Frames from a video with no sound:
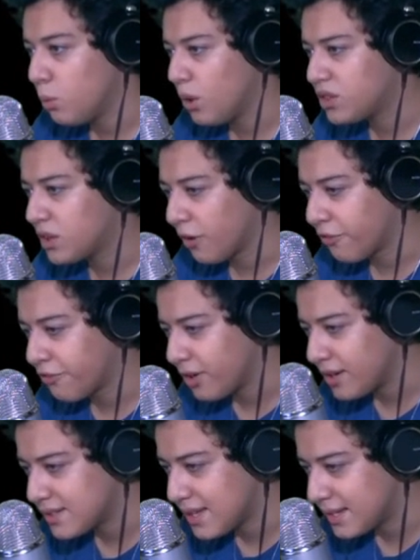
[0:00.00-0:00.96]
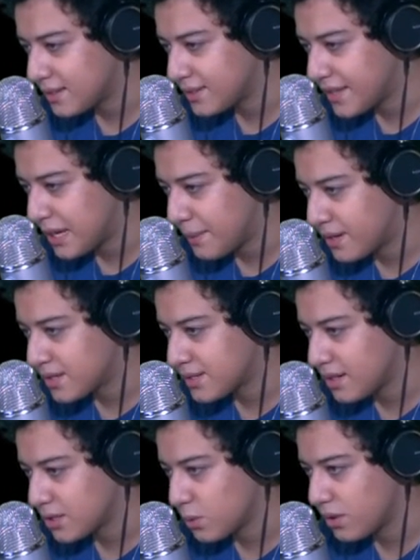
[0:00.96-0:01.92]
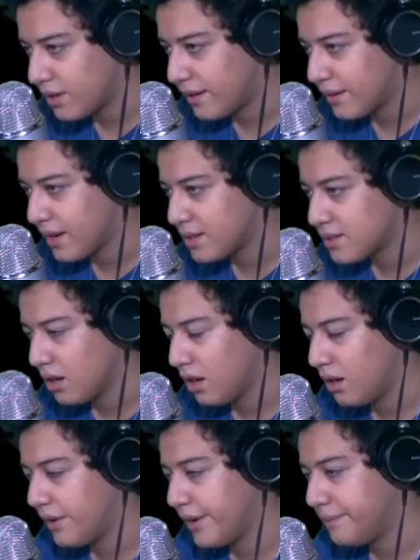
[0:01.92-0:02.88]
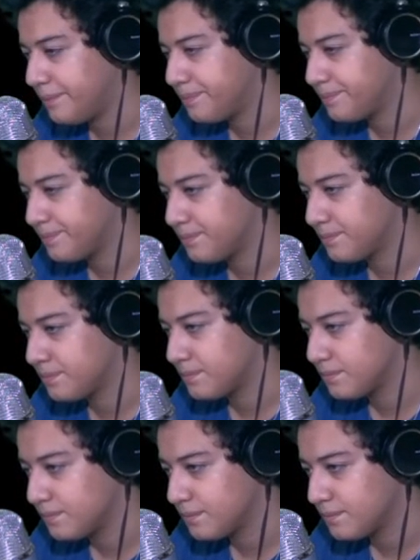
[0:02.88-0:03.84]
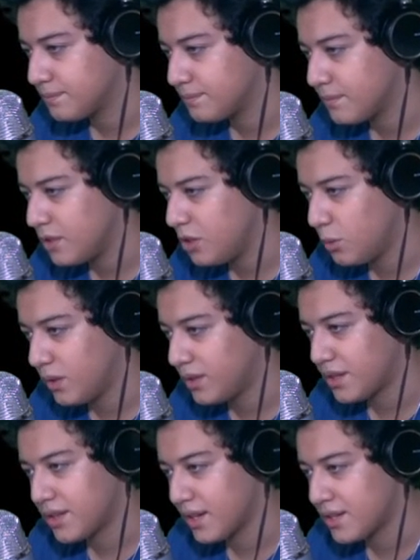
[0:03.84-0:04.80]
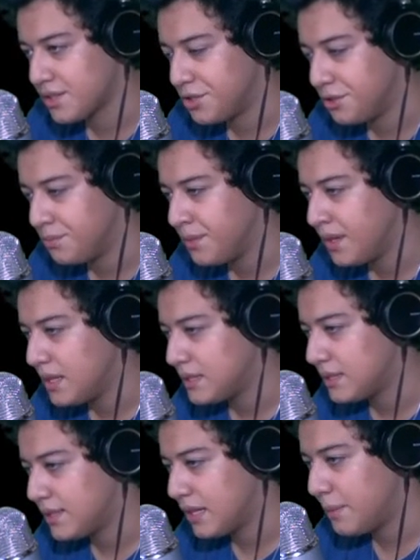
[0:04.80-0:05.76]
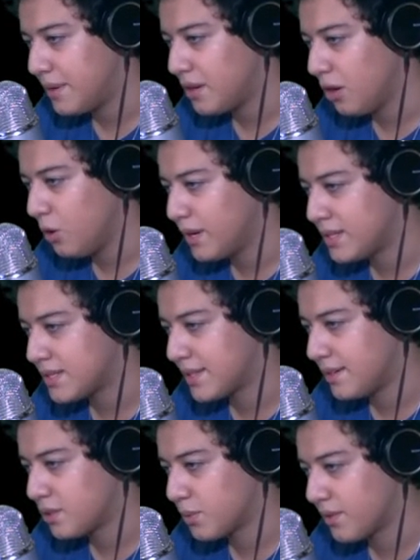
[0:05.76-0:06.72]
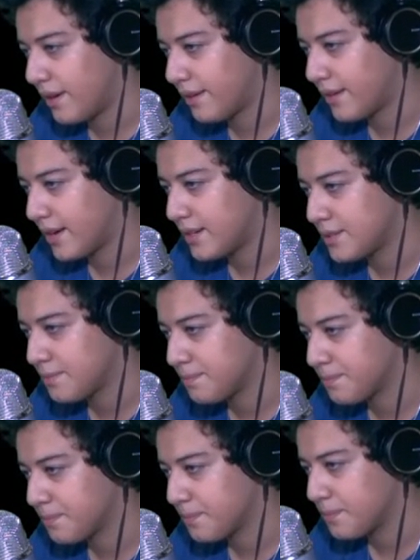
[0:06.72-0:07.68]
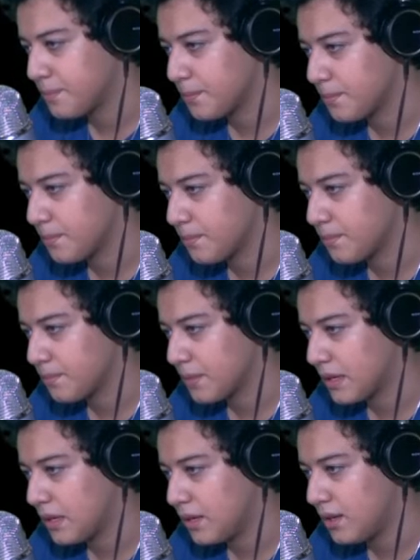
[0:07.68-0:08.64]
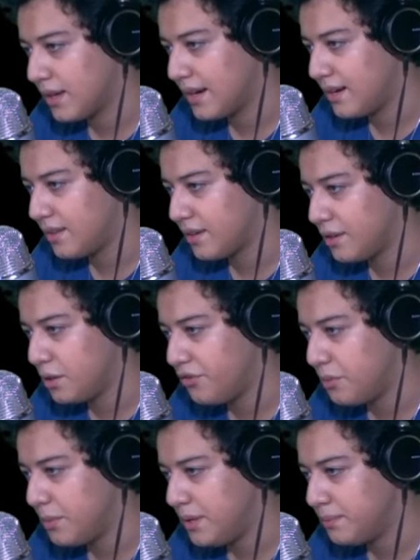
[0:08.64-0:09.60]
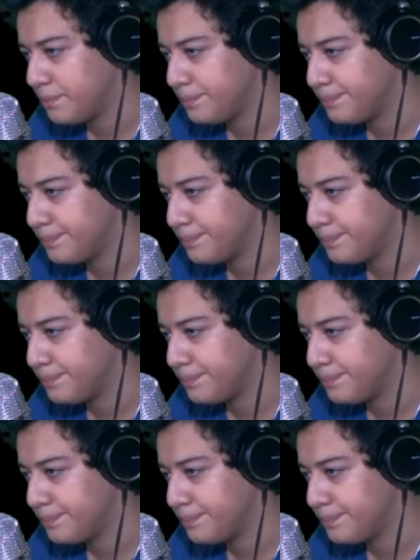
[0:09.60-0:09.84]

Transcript: What the fuck is that? The teddy bear stares with round eyes. Alright. You know what? Nothing is new. The teddy bear always stares with round eyes. You got anything new for me?